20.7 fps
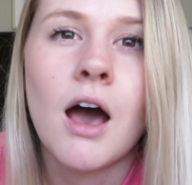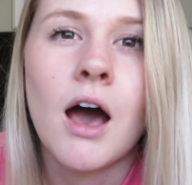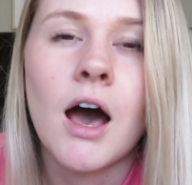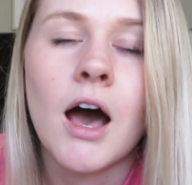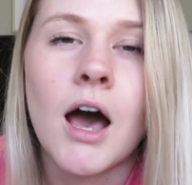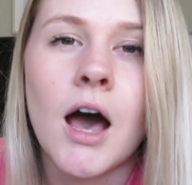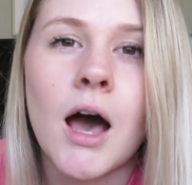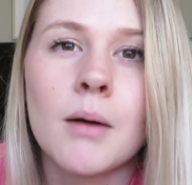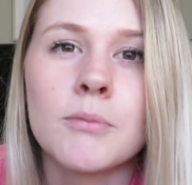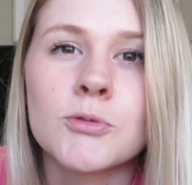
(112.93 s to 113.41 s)

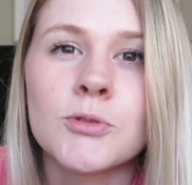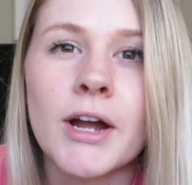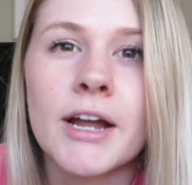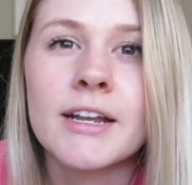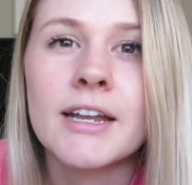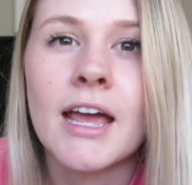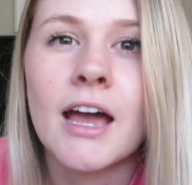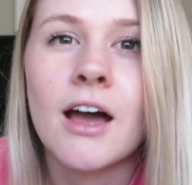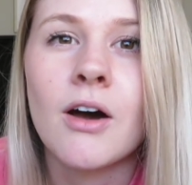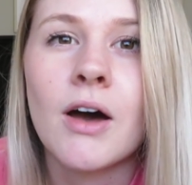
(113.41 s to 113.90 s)

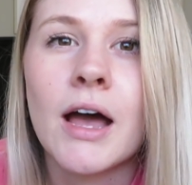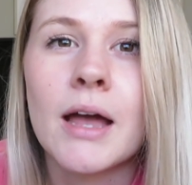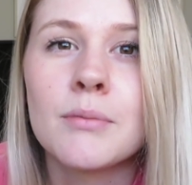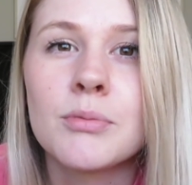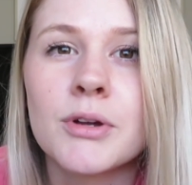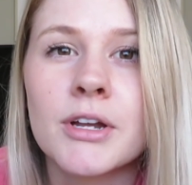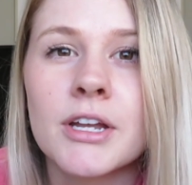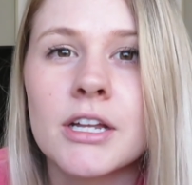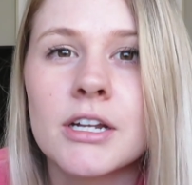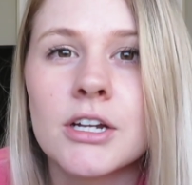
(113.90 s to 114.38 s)
Right now I
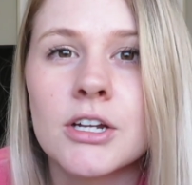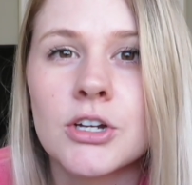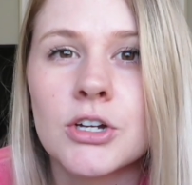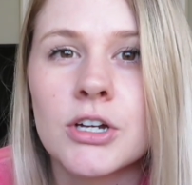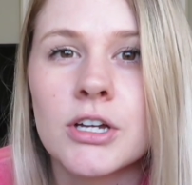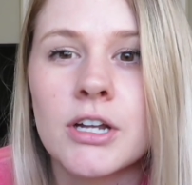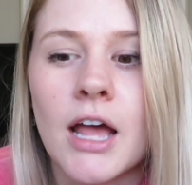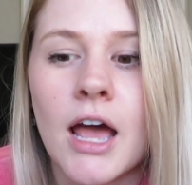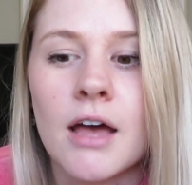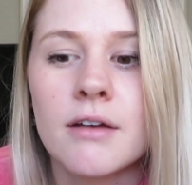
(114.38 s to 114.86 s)
bring in a
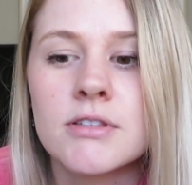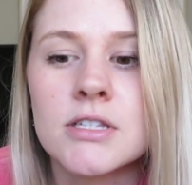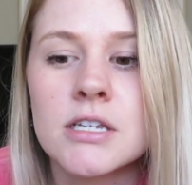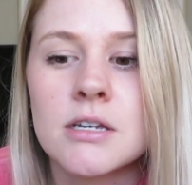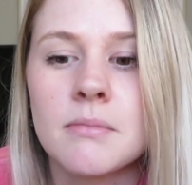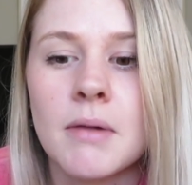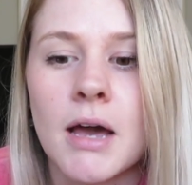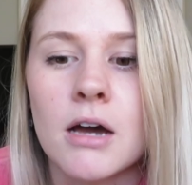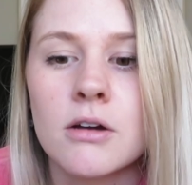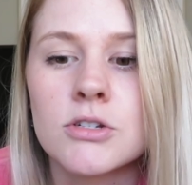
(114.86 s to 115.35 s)
good
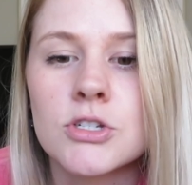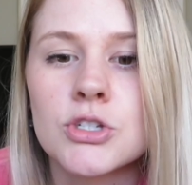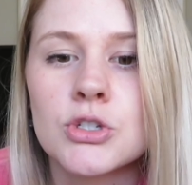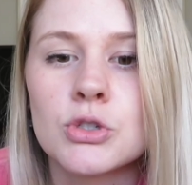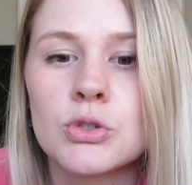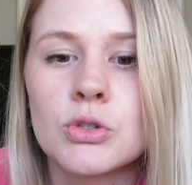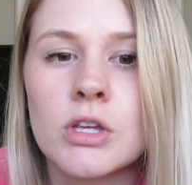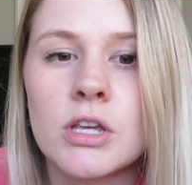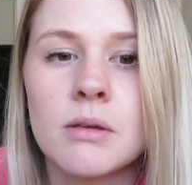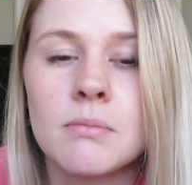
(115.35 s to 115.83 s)
hefty amount
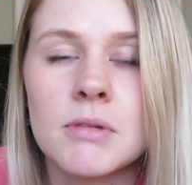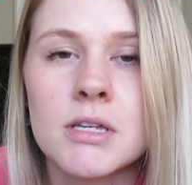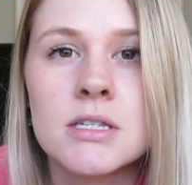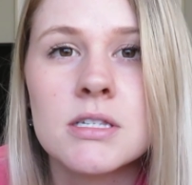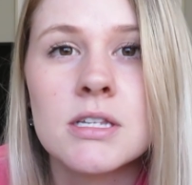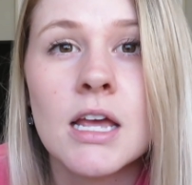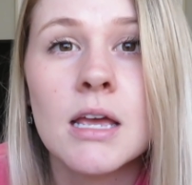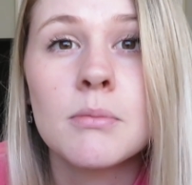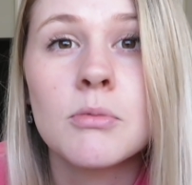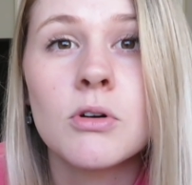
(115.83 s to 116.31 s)
to keep me
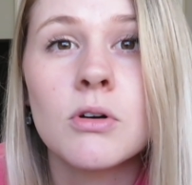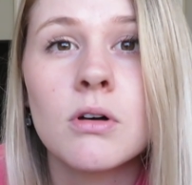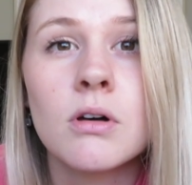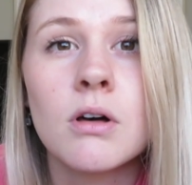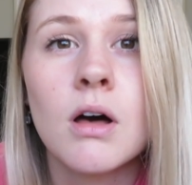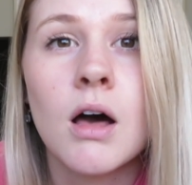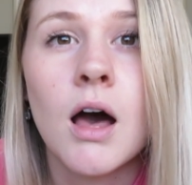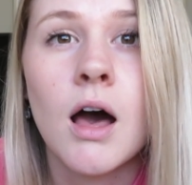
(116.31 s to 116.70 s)
stable.